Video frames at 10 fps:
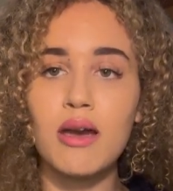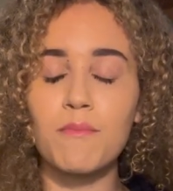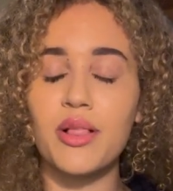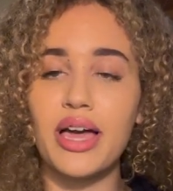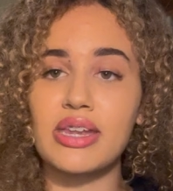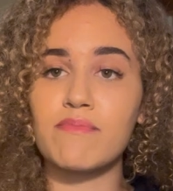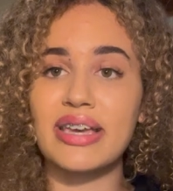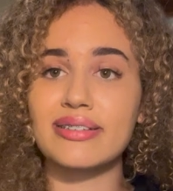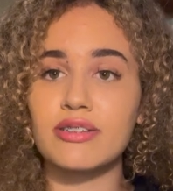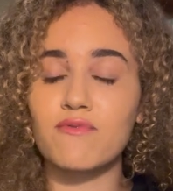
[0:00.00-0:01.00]
but then it
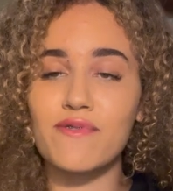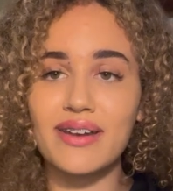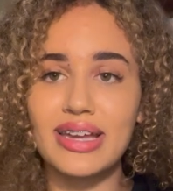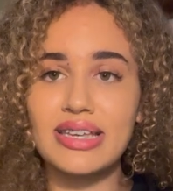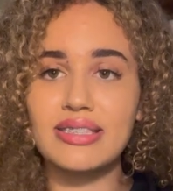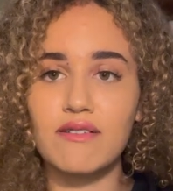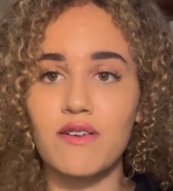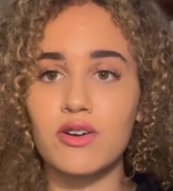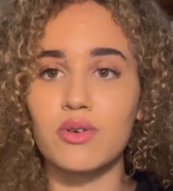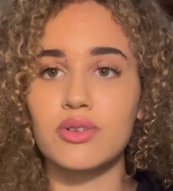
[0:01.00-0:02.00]
makes it really
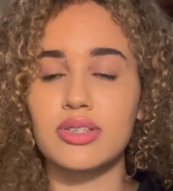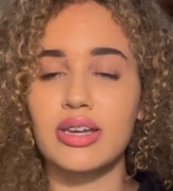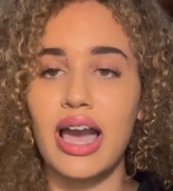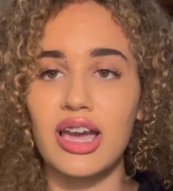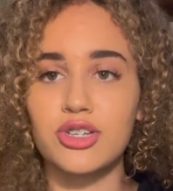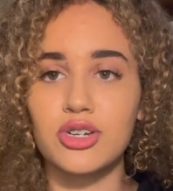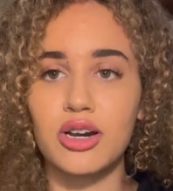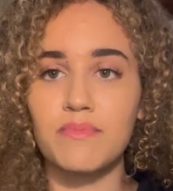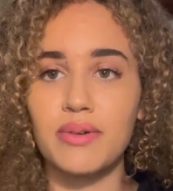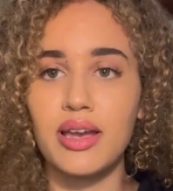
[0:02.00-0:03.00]
difficult to catch up